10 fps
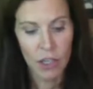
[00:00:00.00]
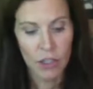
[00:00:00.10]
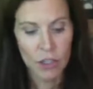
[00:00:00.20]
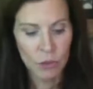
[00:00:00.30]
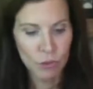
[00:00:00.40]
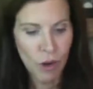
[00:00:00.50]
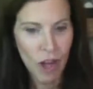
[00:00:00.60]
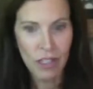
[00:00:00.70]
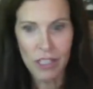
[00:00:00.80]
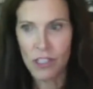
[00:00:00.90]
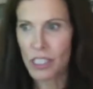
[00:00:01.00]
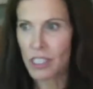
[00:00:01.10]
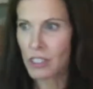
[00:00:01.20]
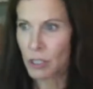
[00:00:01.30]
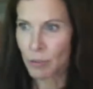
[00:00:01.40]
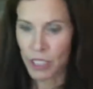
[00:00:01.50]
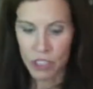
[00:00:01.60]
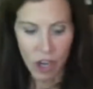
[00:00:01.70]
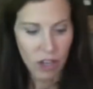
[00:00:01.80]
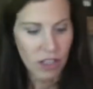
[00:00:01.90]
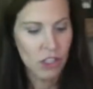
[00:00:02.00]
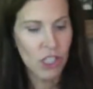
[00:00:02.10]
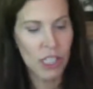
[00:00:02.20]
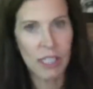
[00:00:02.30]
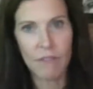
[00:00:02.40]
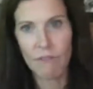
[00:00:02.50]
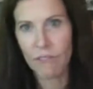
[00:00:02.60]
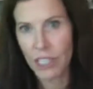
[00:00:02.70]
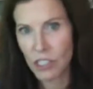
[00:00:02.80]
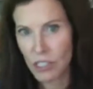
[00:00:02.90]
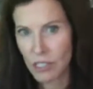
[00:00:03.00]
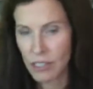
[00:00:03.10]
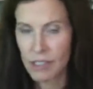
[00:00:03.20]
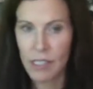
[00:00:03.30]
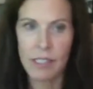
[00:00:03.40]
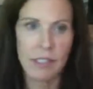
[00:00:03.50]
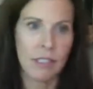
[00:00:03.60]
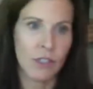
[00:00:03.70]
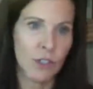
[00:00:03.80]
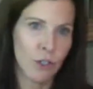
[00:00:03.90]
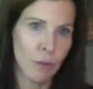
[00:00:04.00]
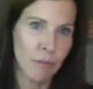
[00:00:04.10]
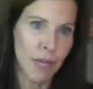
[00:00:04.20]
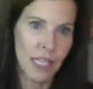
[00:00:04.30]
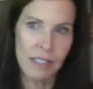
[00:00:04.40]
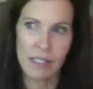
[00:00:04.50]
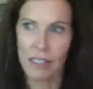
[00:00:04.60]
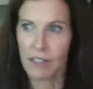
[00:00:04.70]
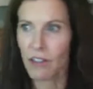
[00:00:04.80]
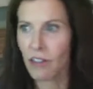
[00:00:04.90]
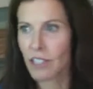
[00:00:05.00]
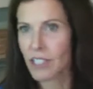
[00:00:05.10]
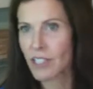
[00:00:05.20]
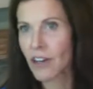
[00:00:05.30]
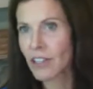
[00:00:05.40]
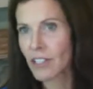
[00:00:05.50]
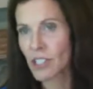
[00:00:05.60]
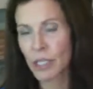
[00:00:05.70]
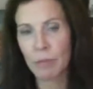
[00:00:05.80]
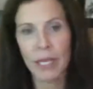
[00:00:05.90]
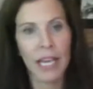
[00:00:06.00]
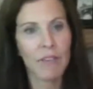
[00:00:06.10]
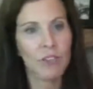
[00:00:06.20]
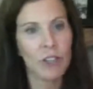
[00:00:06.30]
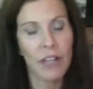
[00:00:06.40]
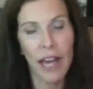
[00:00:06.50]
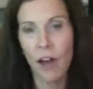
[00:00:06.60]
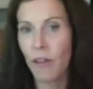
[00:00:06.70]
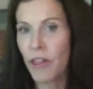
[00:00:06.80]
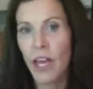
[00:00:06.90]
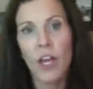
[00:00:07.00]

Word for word: neurology, dermatology, infectious disease, internal medicine, cardiology, behavioral health,